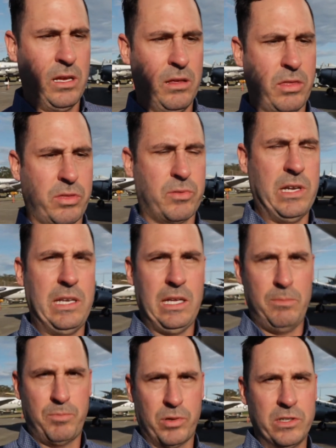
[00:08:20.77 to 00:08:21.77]

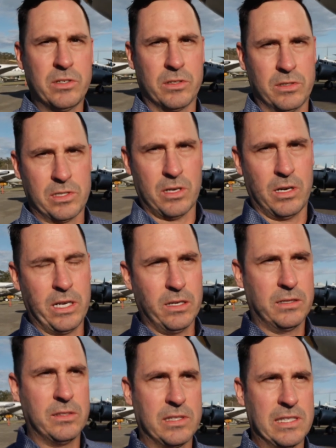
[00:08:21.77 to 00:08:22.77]
3D printers are
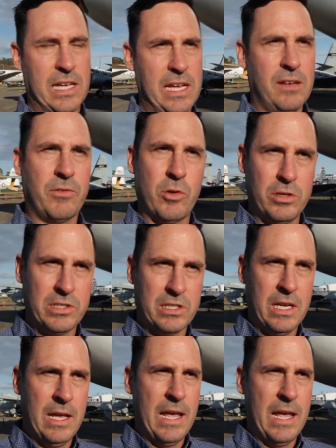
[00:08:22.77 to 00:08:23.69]
here to stay, of course,